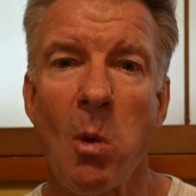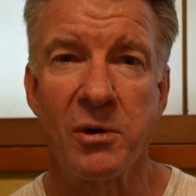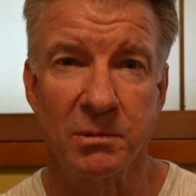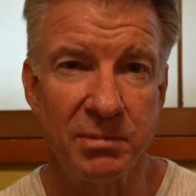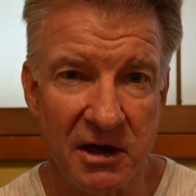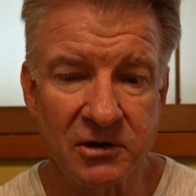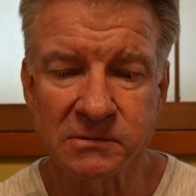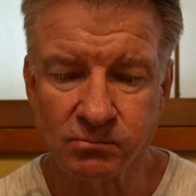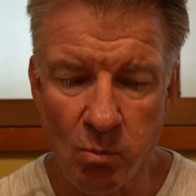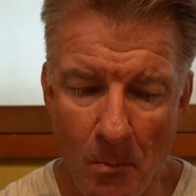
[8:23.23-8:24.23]
or
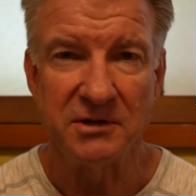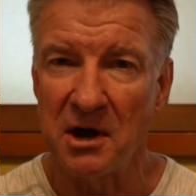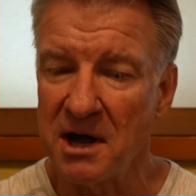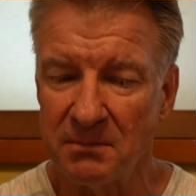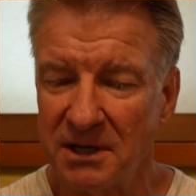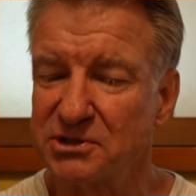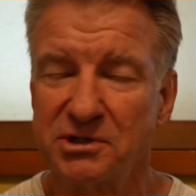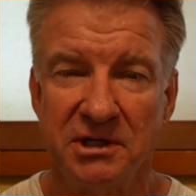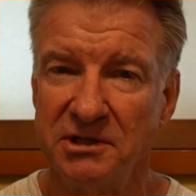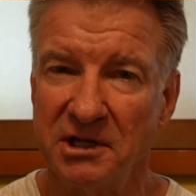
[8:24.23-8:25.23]
batter. And the hot
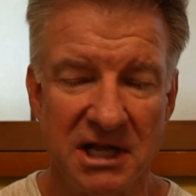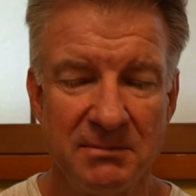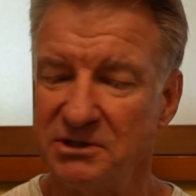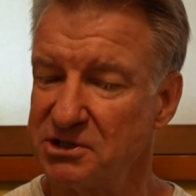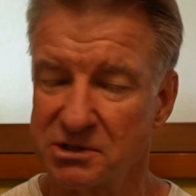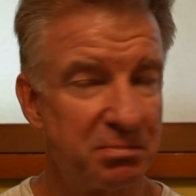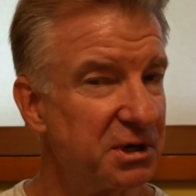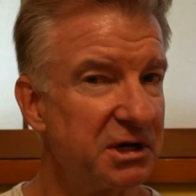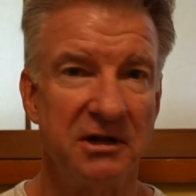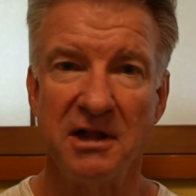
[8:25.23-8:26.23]
mustard and the lemon just
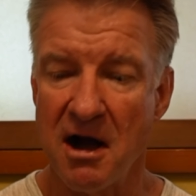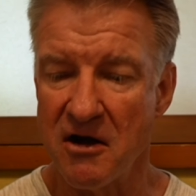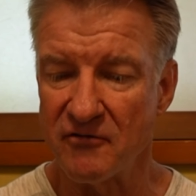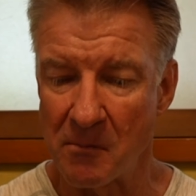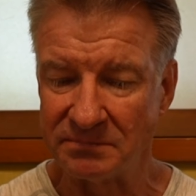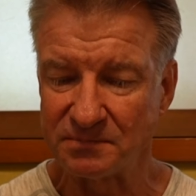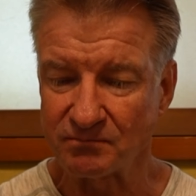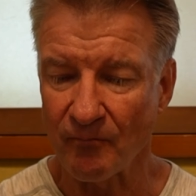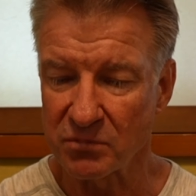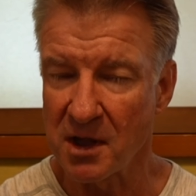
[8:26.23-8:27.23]
bring it alive.
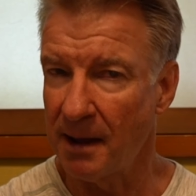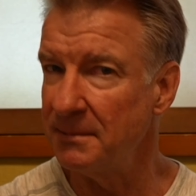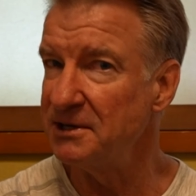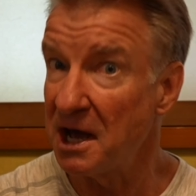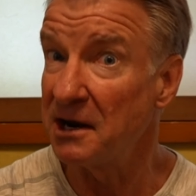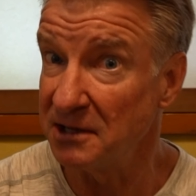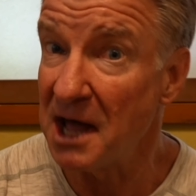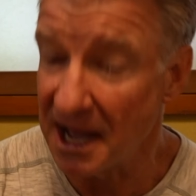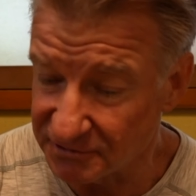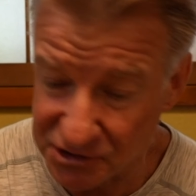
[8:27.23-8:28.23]
I mean, not
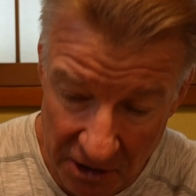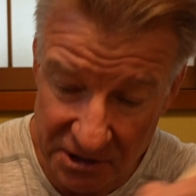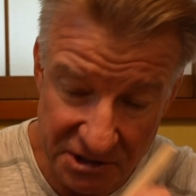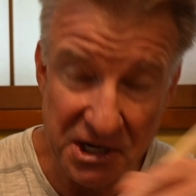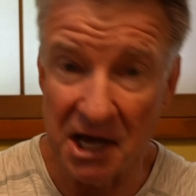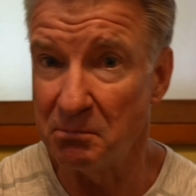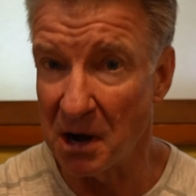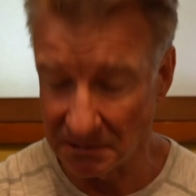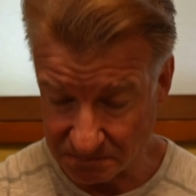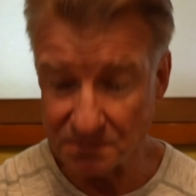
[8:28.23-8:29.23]
alive, it's already dead,
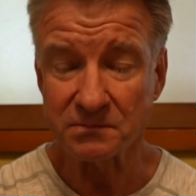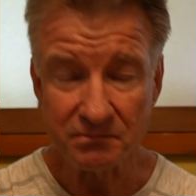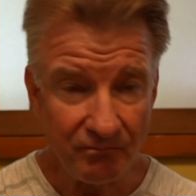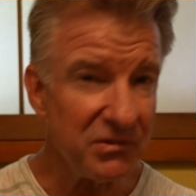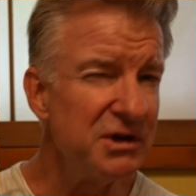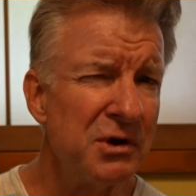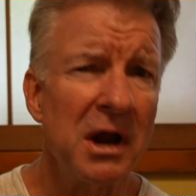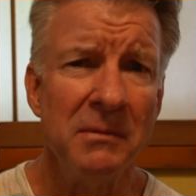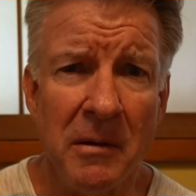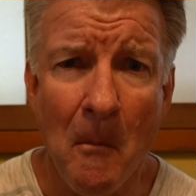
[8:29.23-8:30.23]
but you know
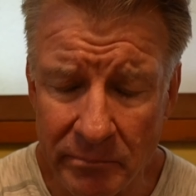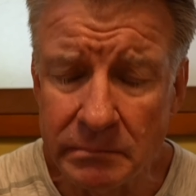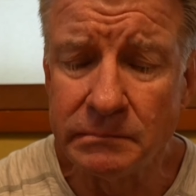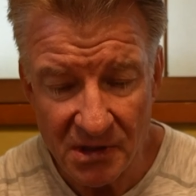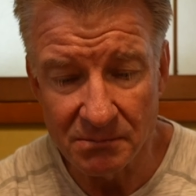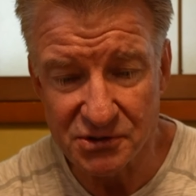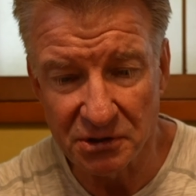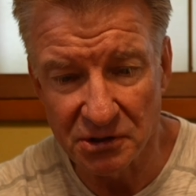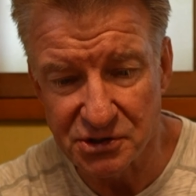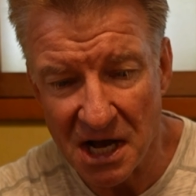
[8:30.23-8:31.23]
what I mean. Comes with a
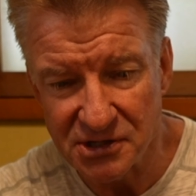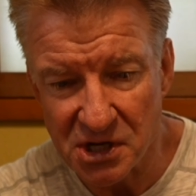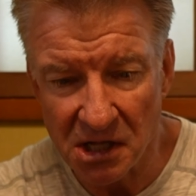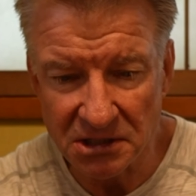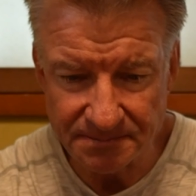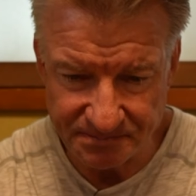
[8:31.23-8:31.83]
little side salad,